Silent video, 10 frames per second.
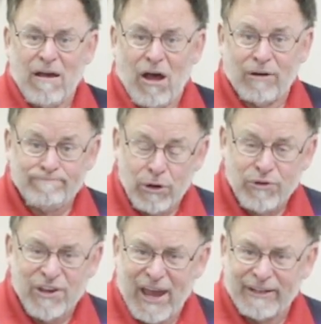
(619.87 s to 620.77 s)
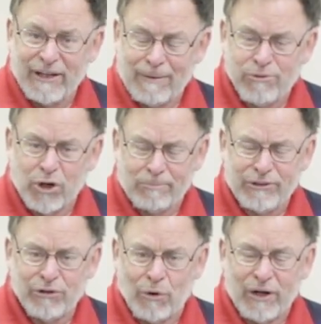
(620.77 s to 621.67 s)
on Moosehead
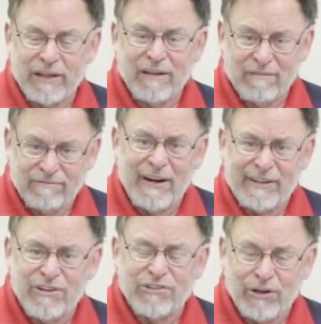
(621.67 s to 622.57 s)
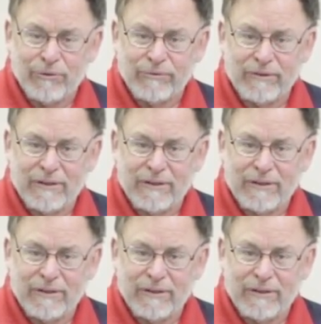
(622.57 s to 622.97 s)
Observatory very soon.